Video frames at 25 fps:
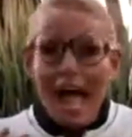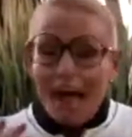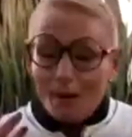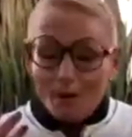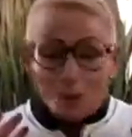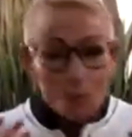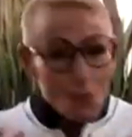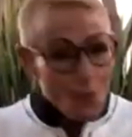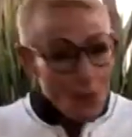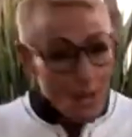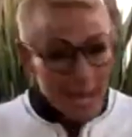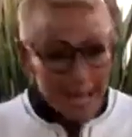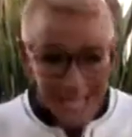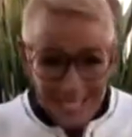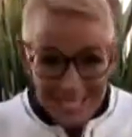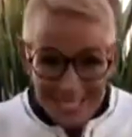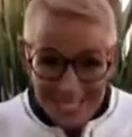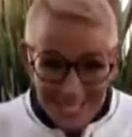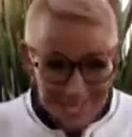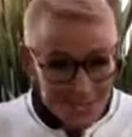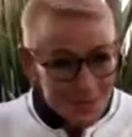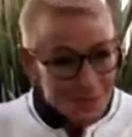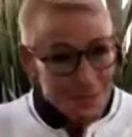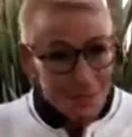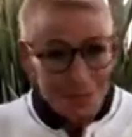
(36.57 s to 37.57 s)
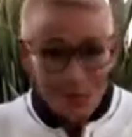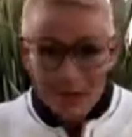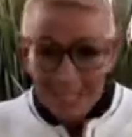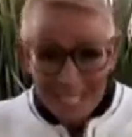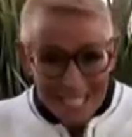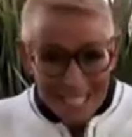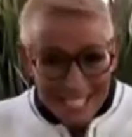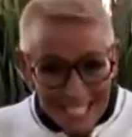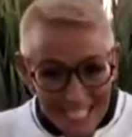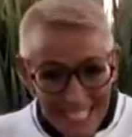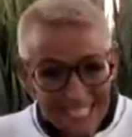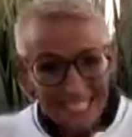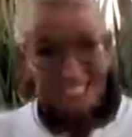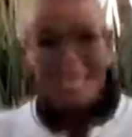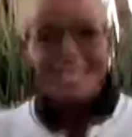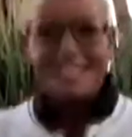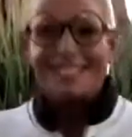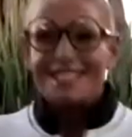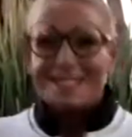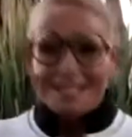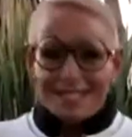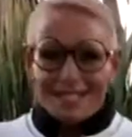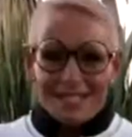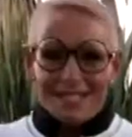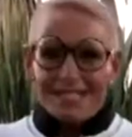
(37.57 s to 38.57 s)
When do you want it?
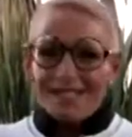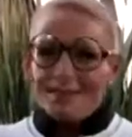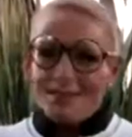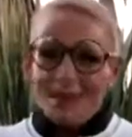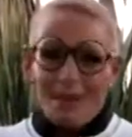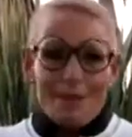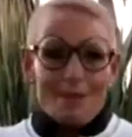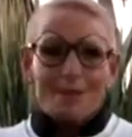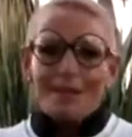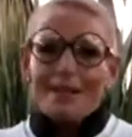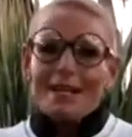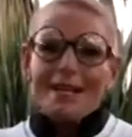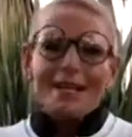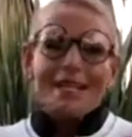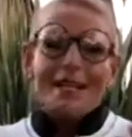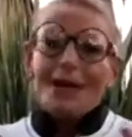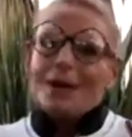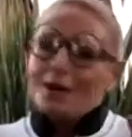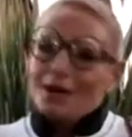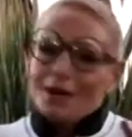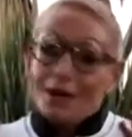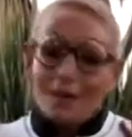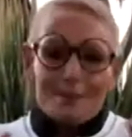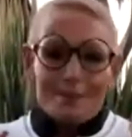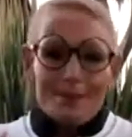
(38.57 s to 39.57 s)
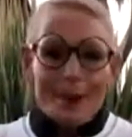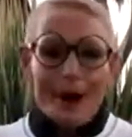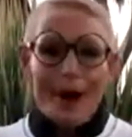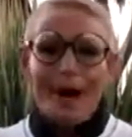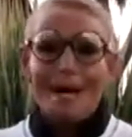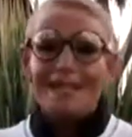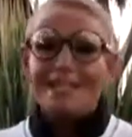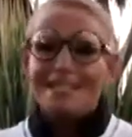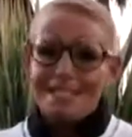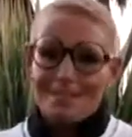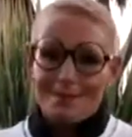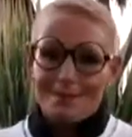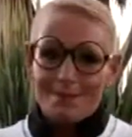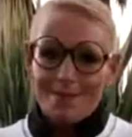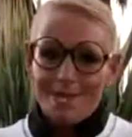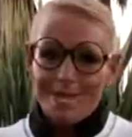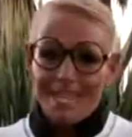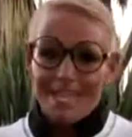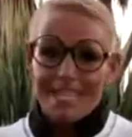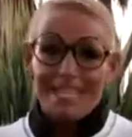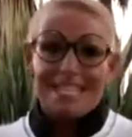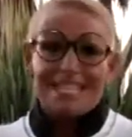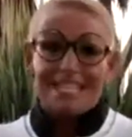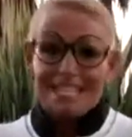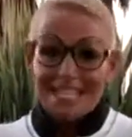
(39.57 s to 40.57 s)
People are not going to buy
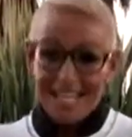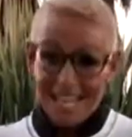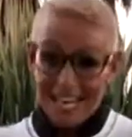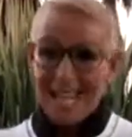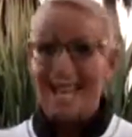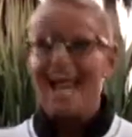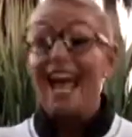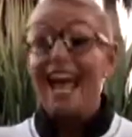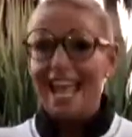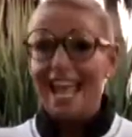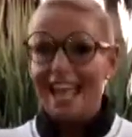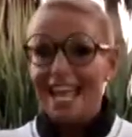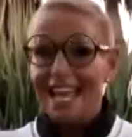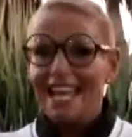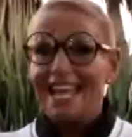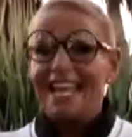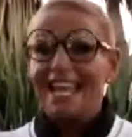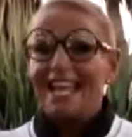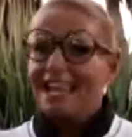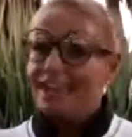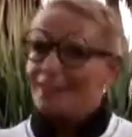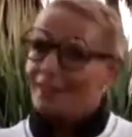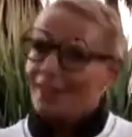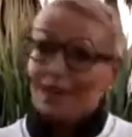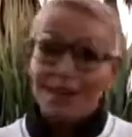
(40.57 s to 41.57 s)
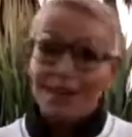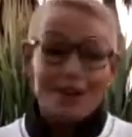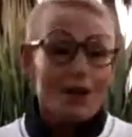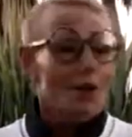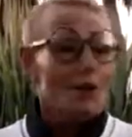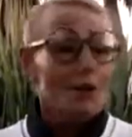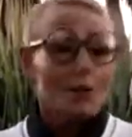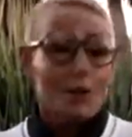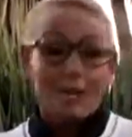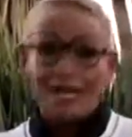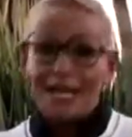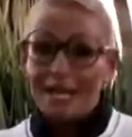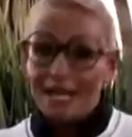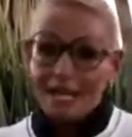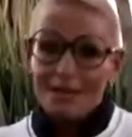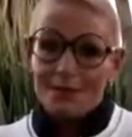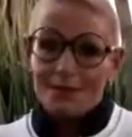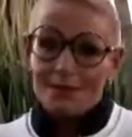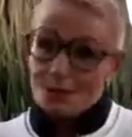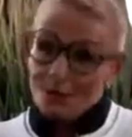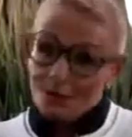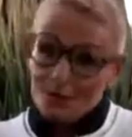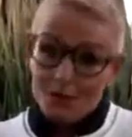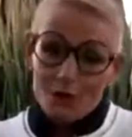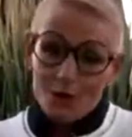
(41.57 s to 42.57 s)
something today if they don't want it
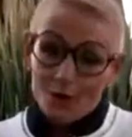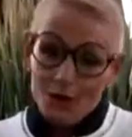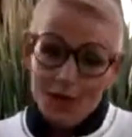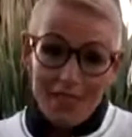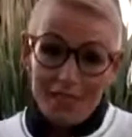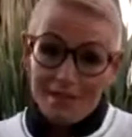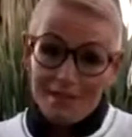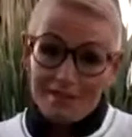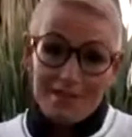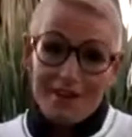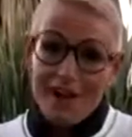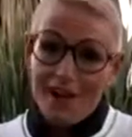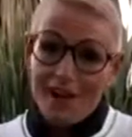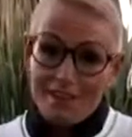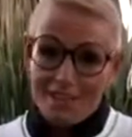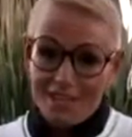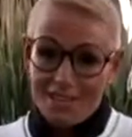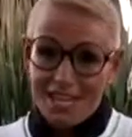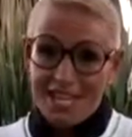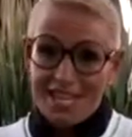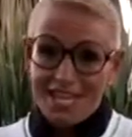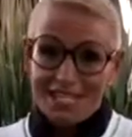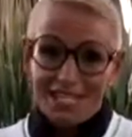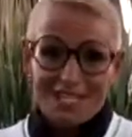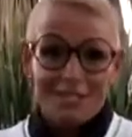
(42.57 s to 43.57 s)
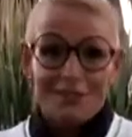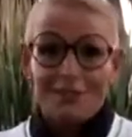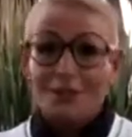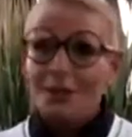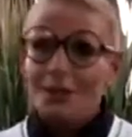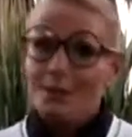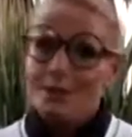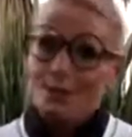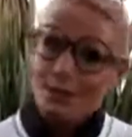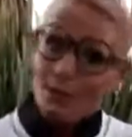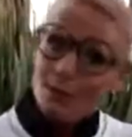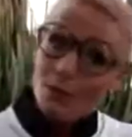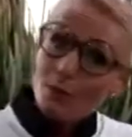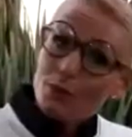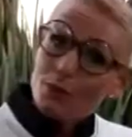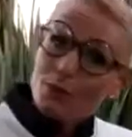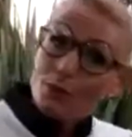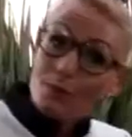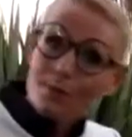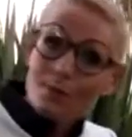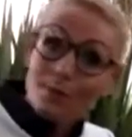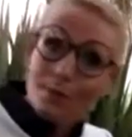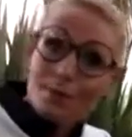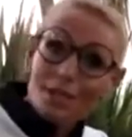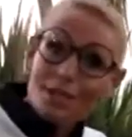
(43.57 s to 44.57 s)
for another 5 years. You've got to build
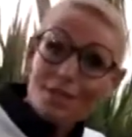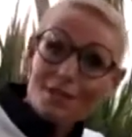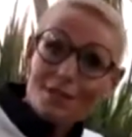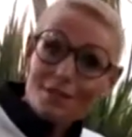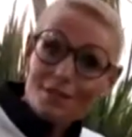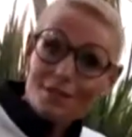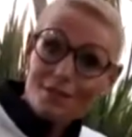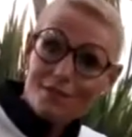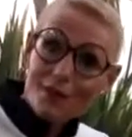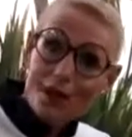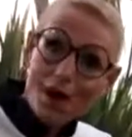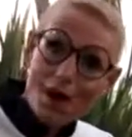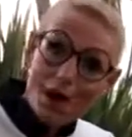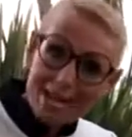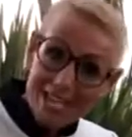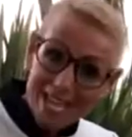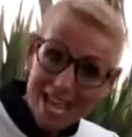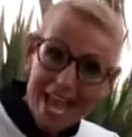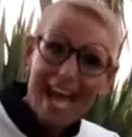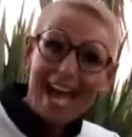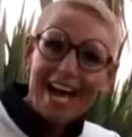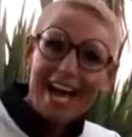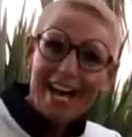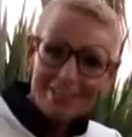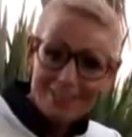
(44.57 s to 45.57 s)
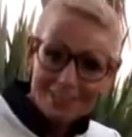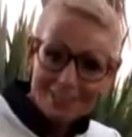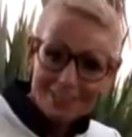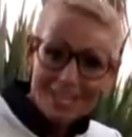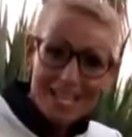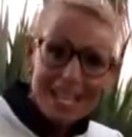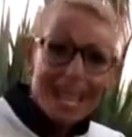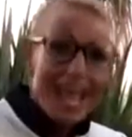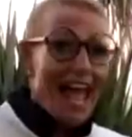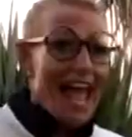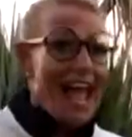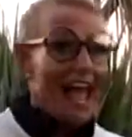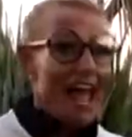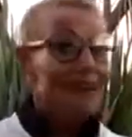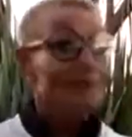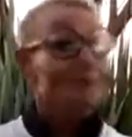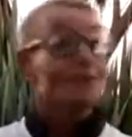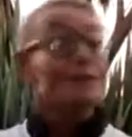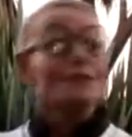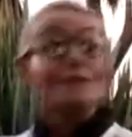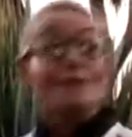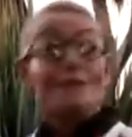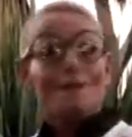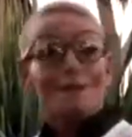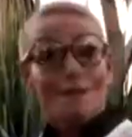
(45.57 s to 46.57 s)
the bridge and find out. How will
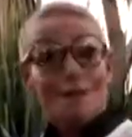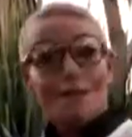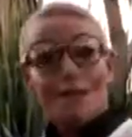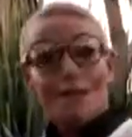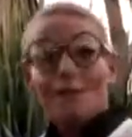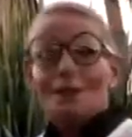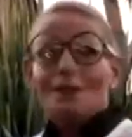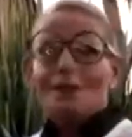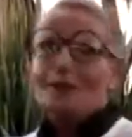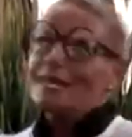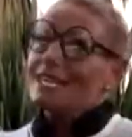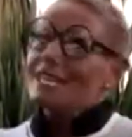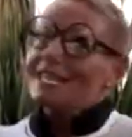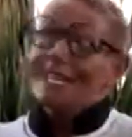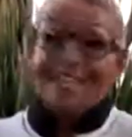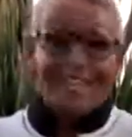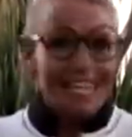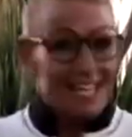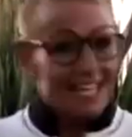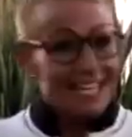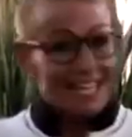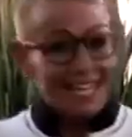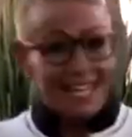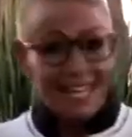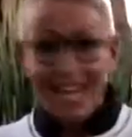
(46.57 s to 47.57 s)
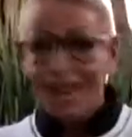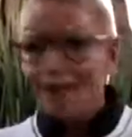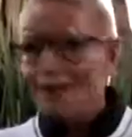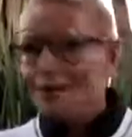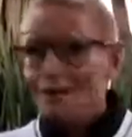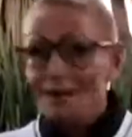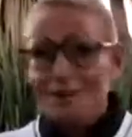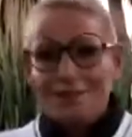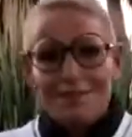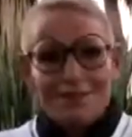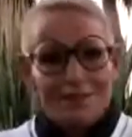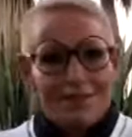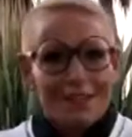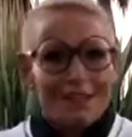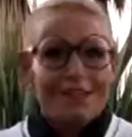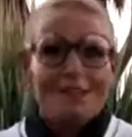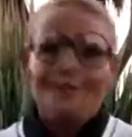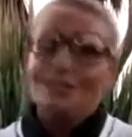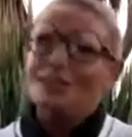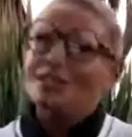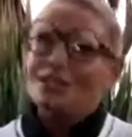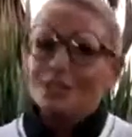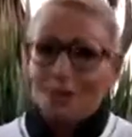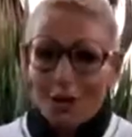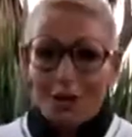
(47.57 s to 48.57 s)
you feel when you get it? How will you feel
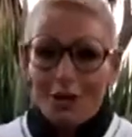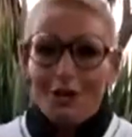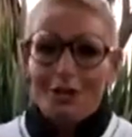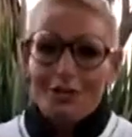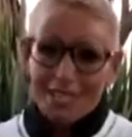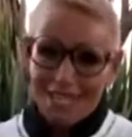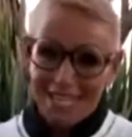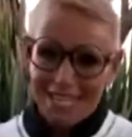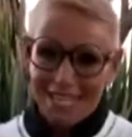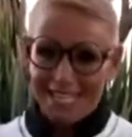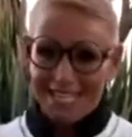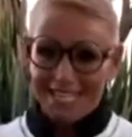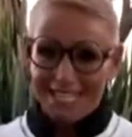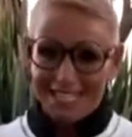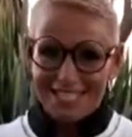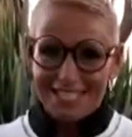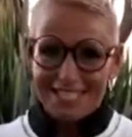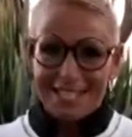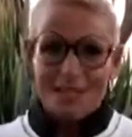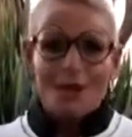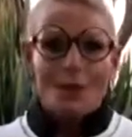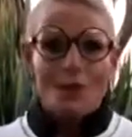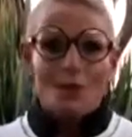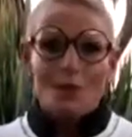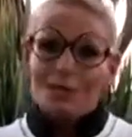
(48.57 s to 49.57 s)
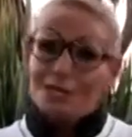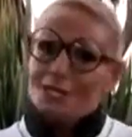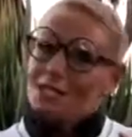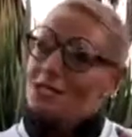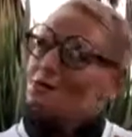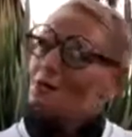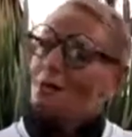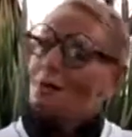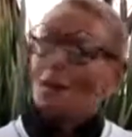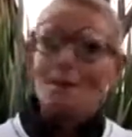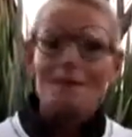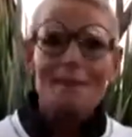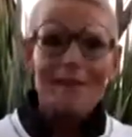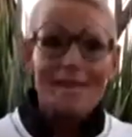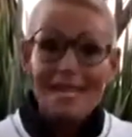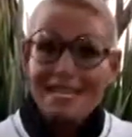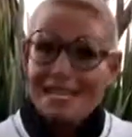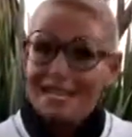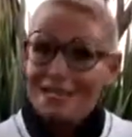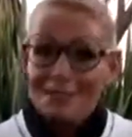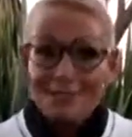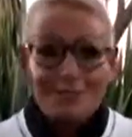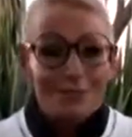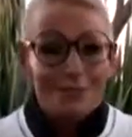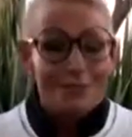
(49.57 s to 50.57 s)
if you don't get it? What do you want me
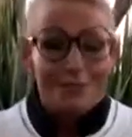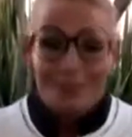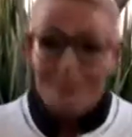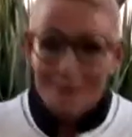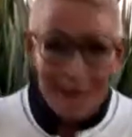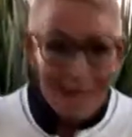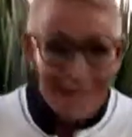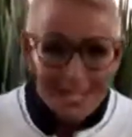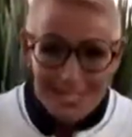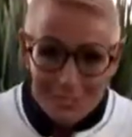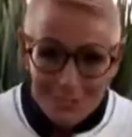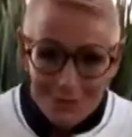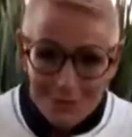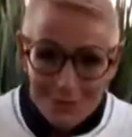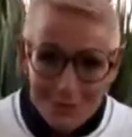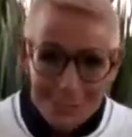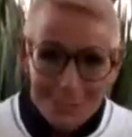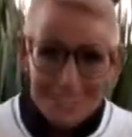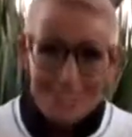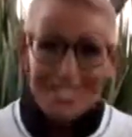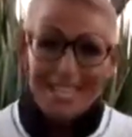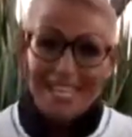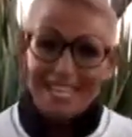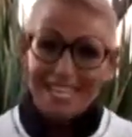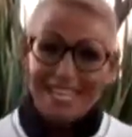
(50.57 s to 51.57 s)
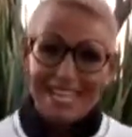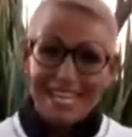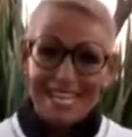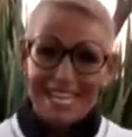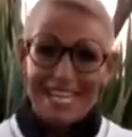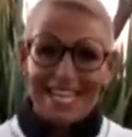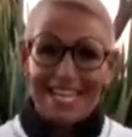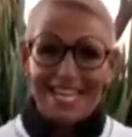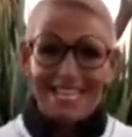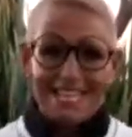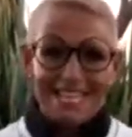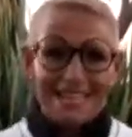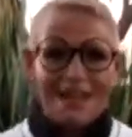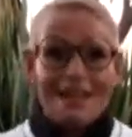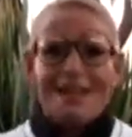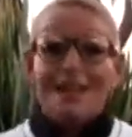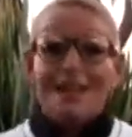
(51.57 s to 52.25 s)
to do to make sure that you can get it?